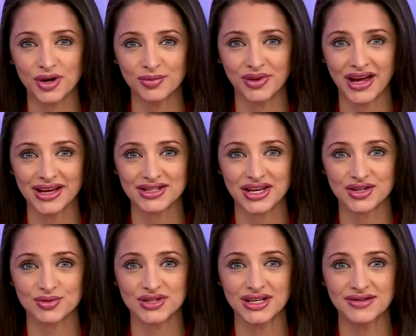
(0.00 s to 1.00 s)

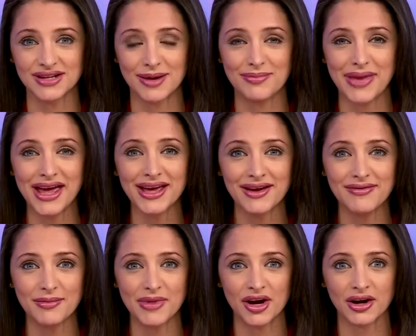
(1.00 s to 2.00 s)
Borderplex has received a
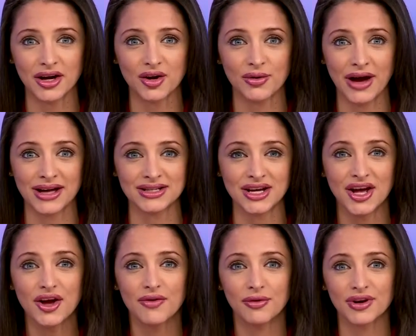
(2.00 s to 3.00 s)
Bank of America grant